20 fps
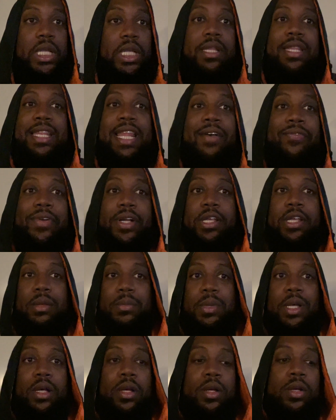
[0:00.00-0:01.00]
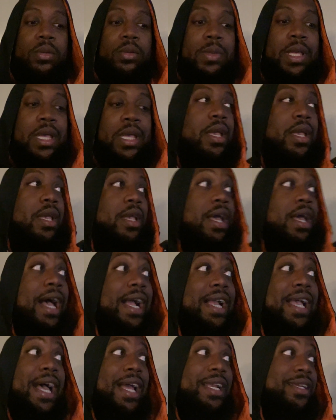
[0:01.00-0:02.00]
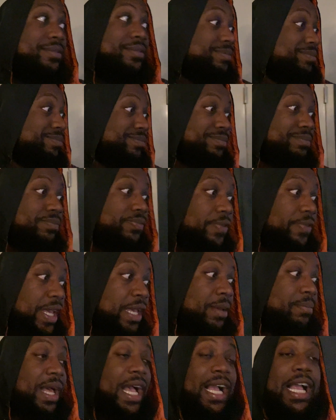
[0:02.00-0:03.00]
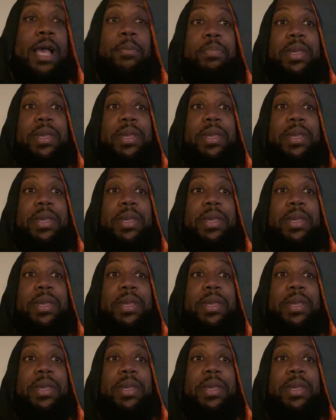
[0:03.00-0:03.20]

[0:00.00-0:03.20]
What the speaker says: Never coming home. I got